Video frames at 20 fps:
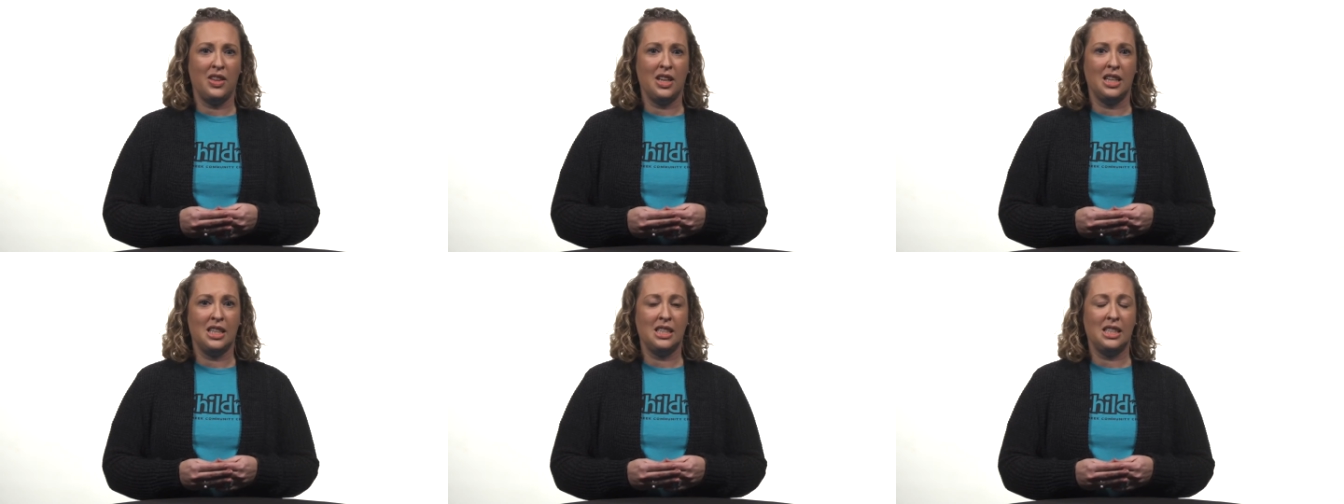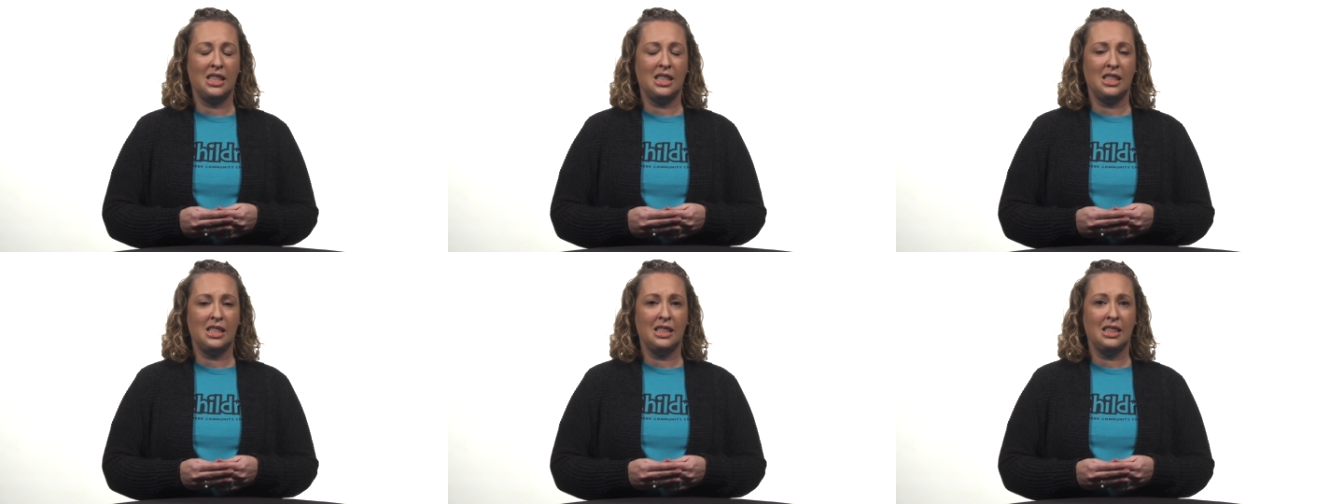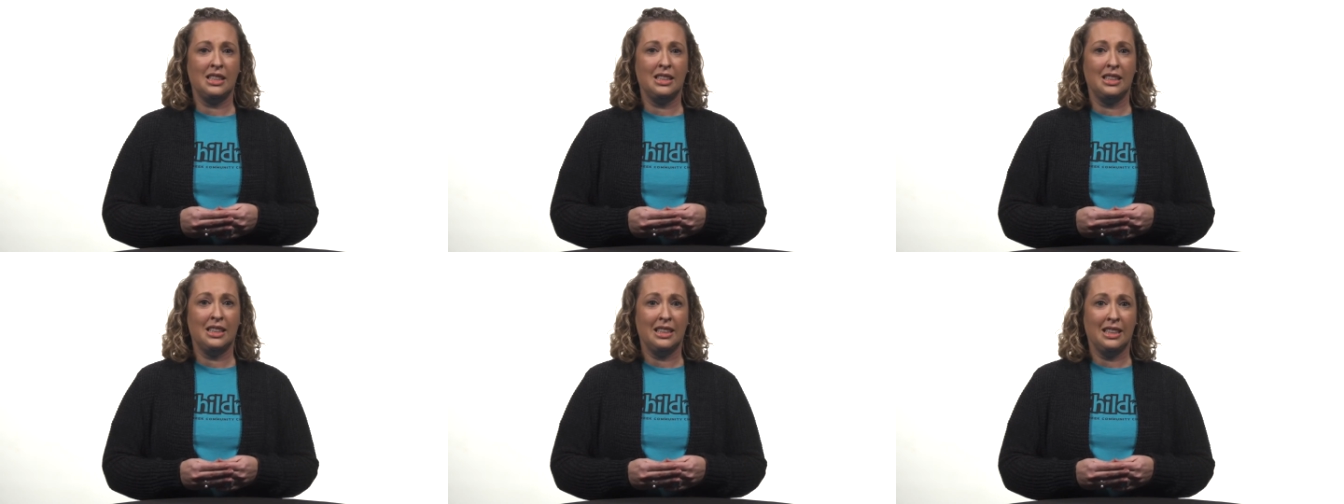this?
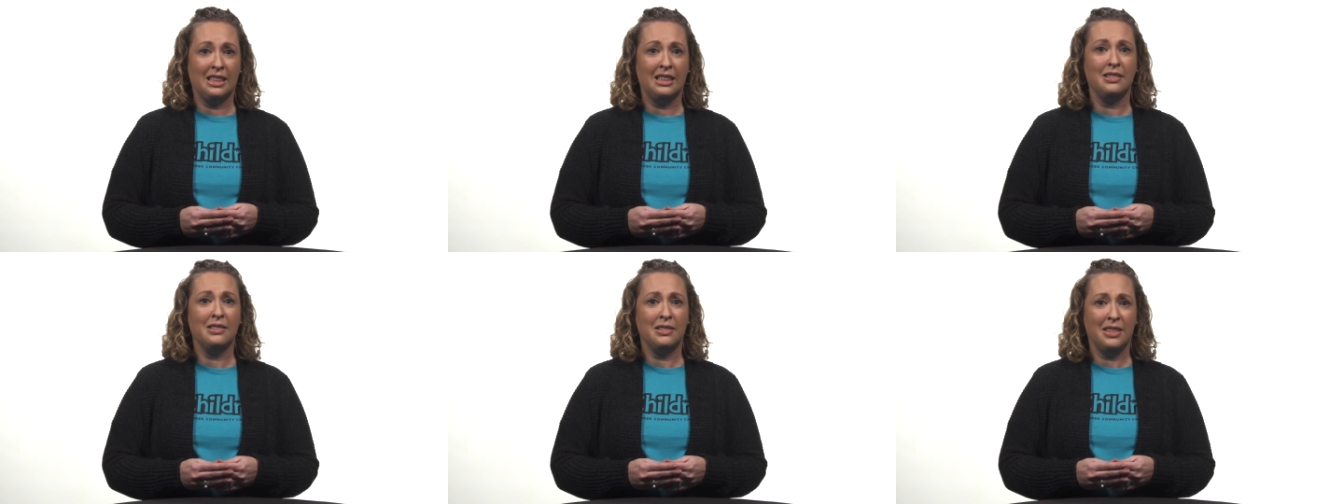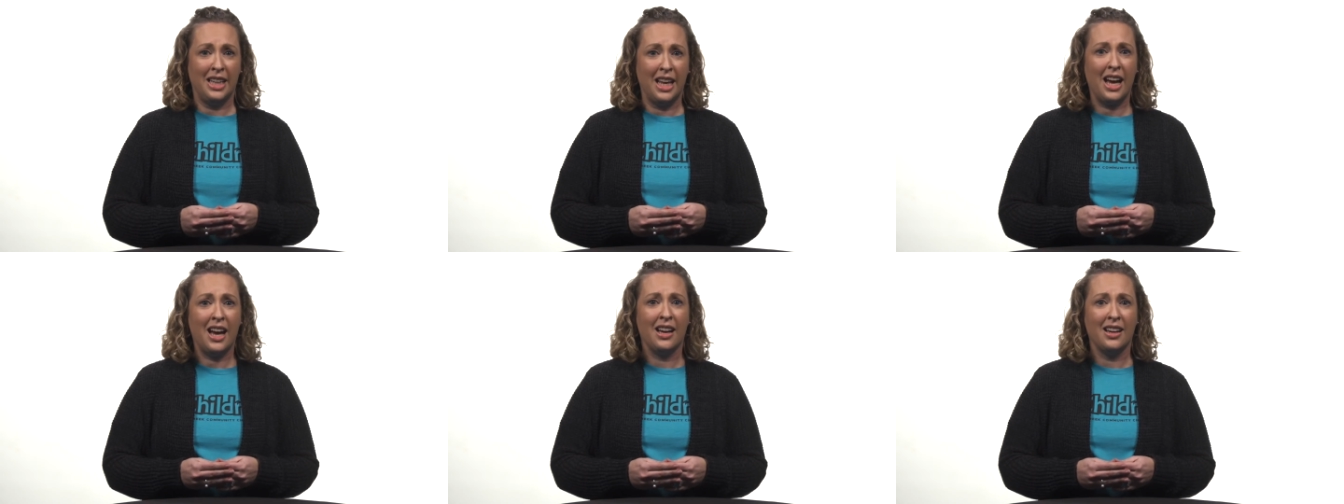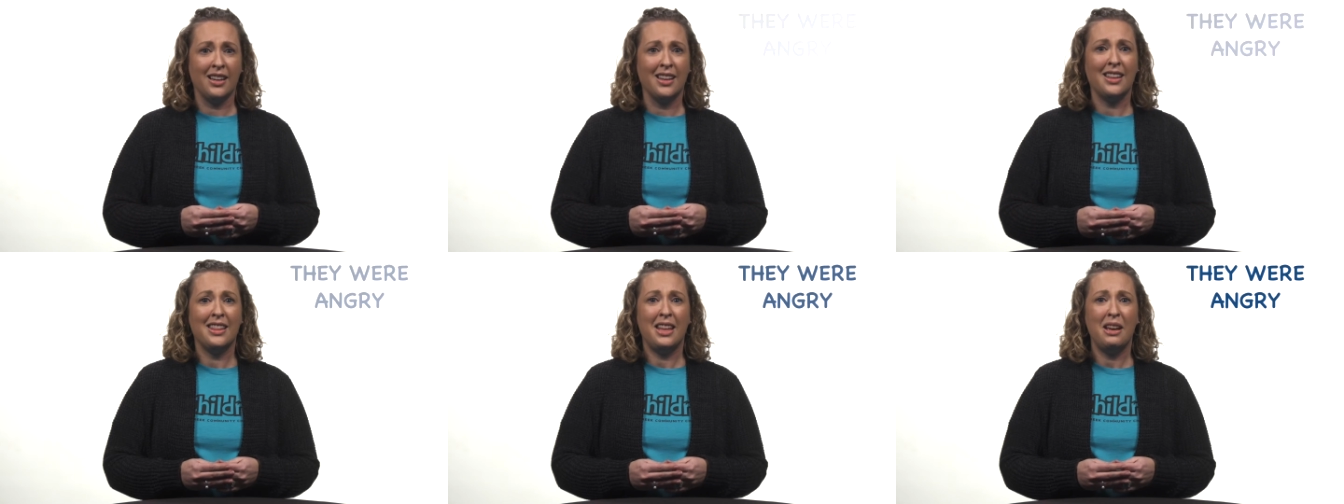Yeah,
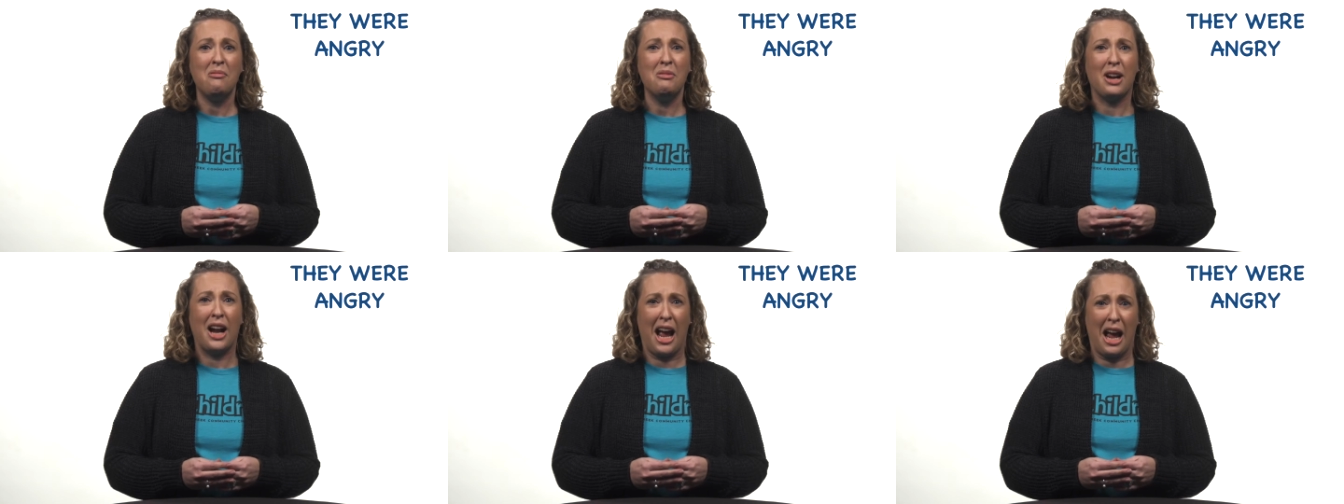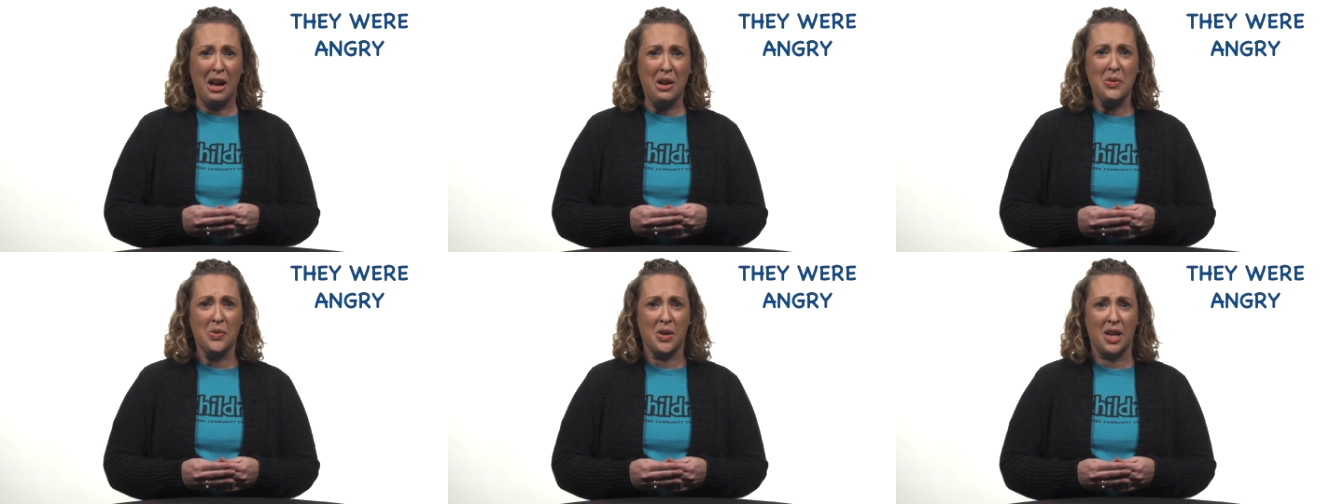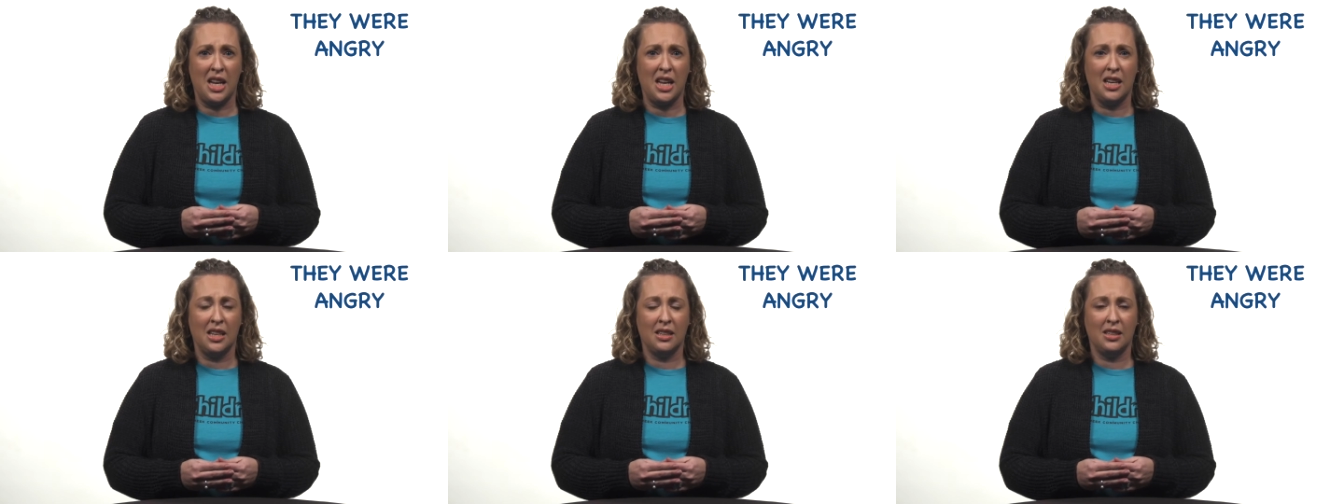they were
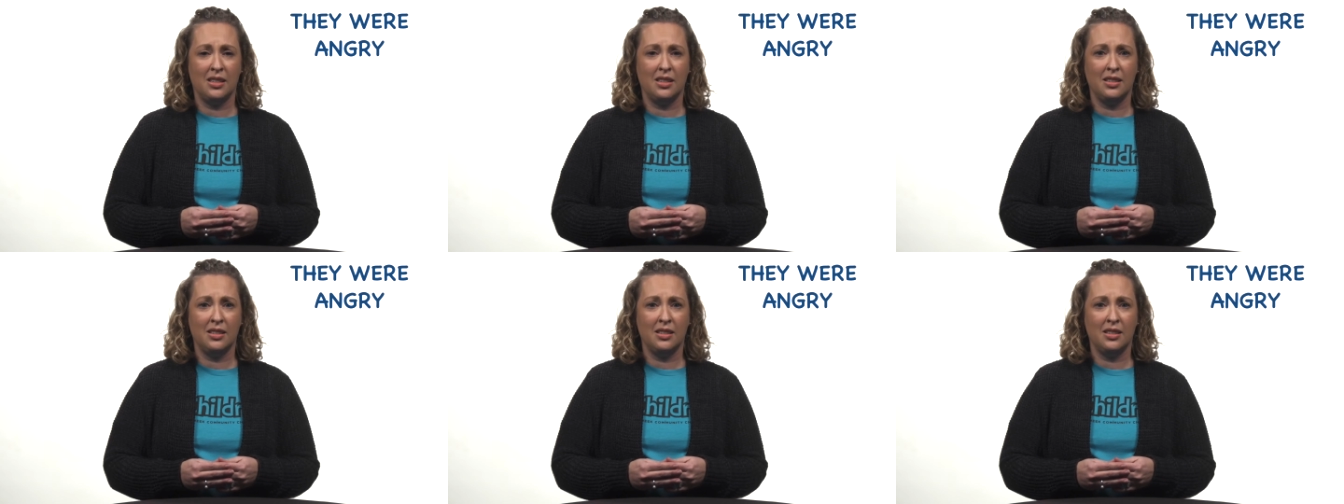angry.